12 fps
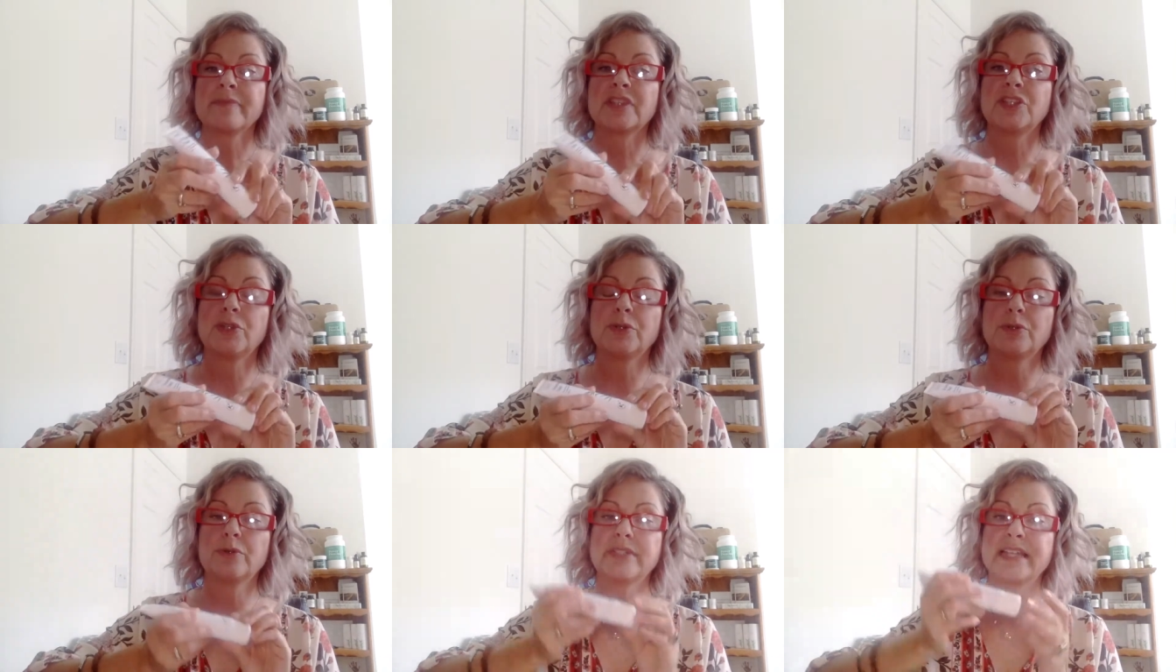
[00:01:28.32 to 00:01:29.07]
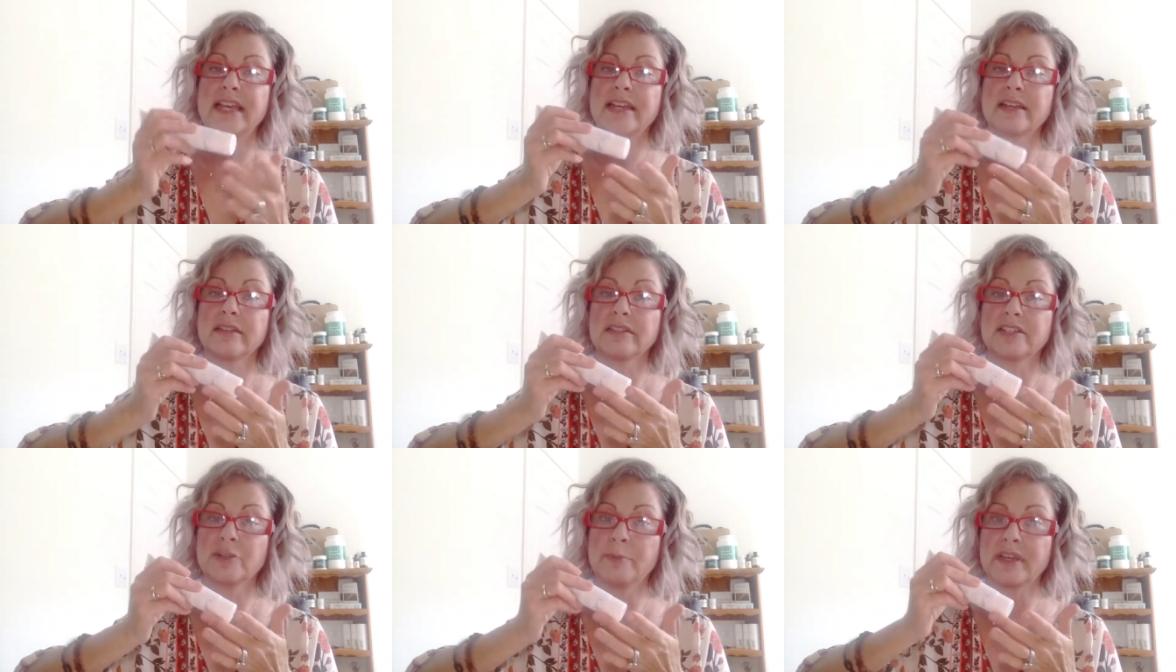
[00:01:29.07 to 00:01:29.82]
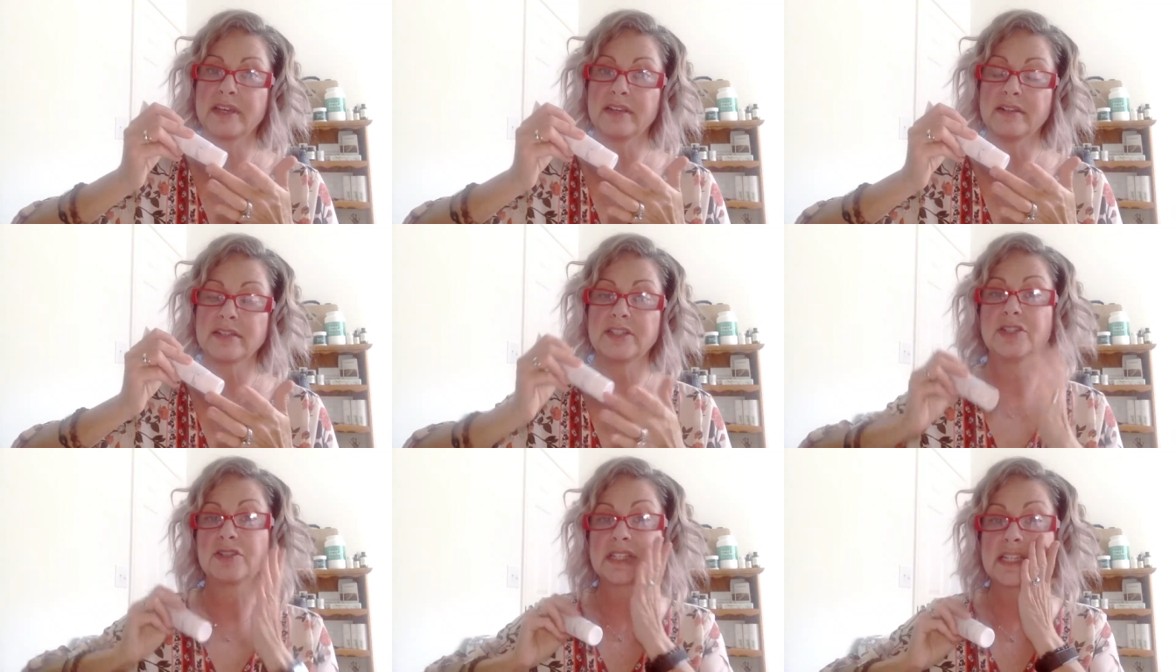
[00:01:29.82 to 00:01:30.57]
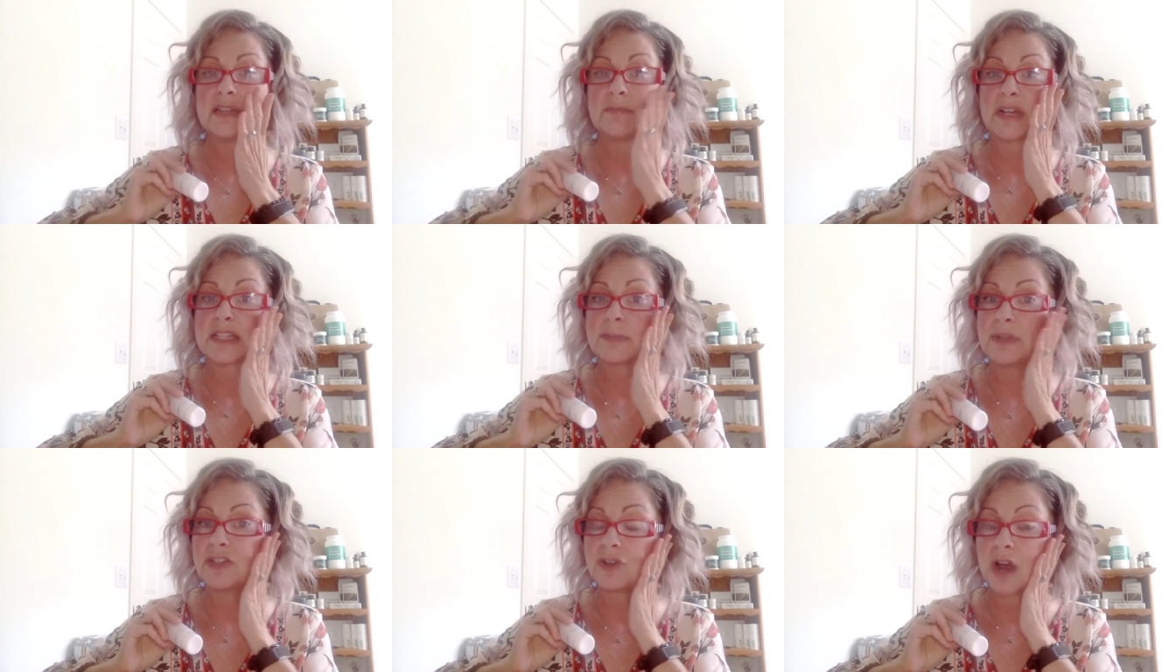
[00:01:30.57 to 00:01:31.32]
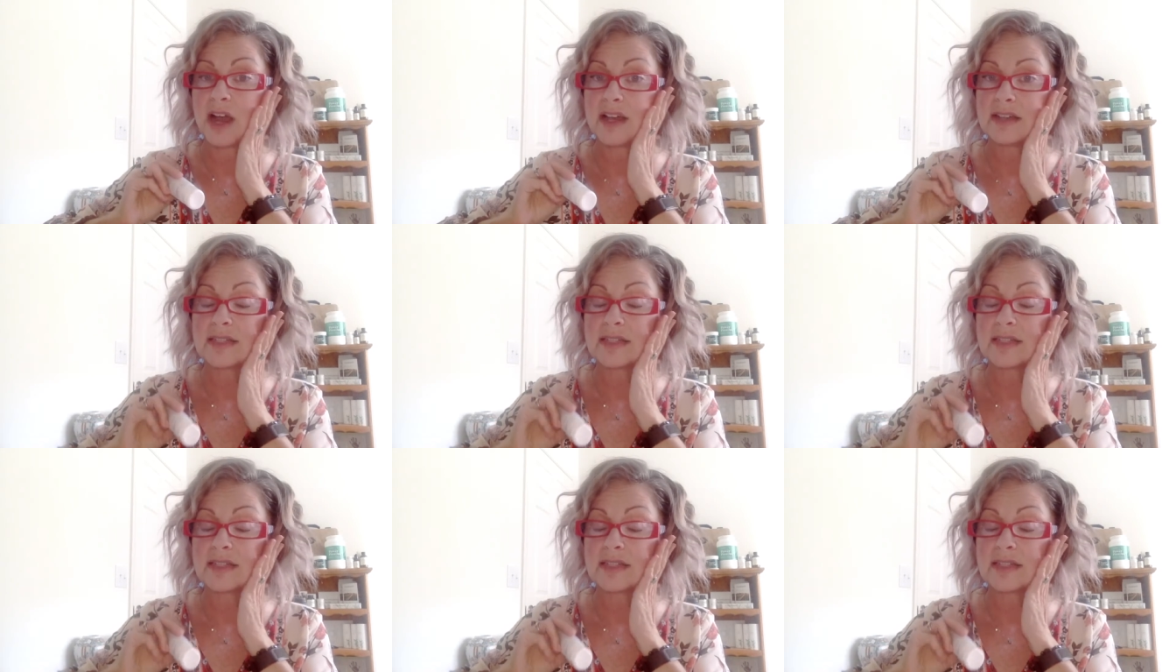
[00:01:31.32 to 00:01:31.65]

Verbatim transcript: you take a little bit, your skin must be dry.